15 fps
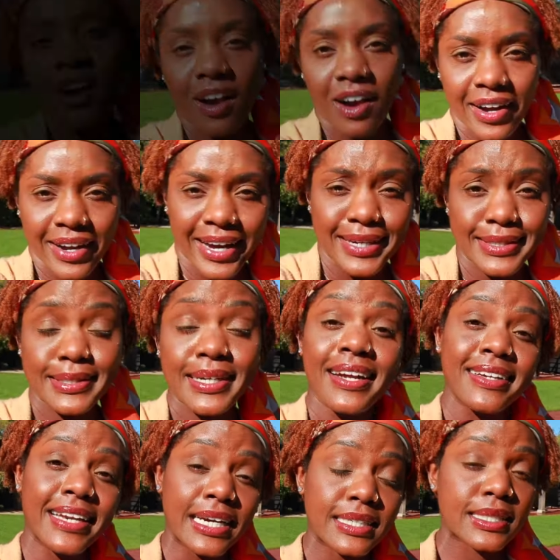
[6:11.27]
Alright guys,
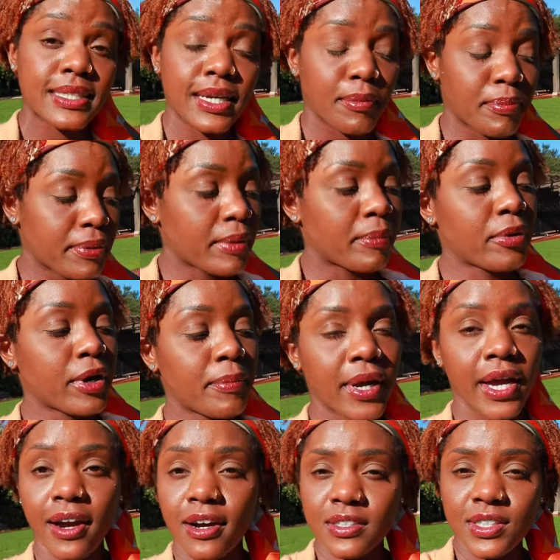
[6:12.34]
next tip,
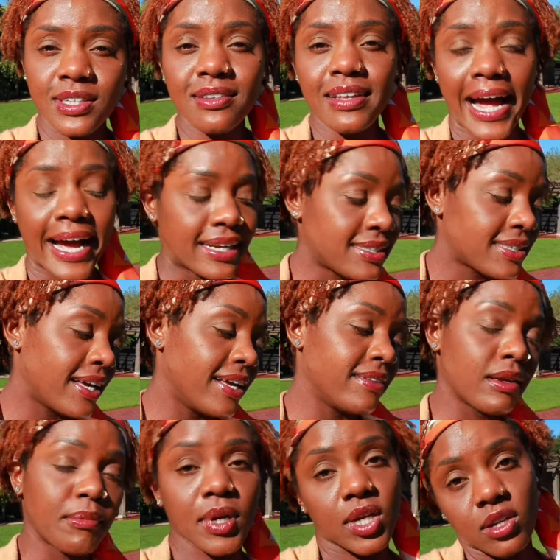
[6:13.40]
prepare to land
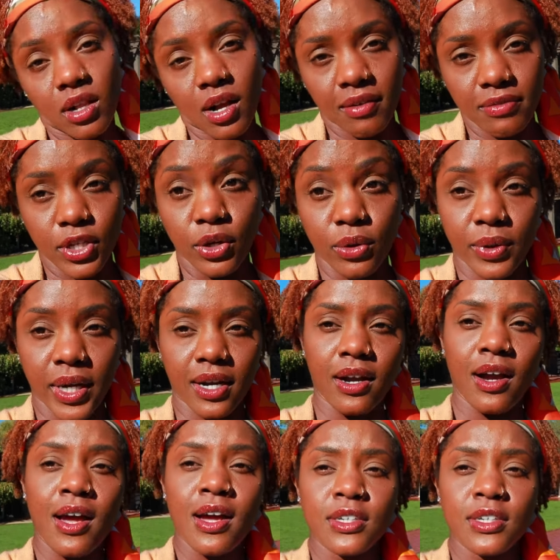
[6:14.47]
in the middle of nowhere.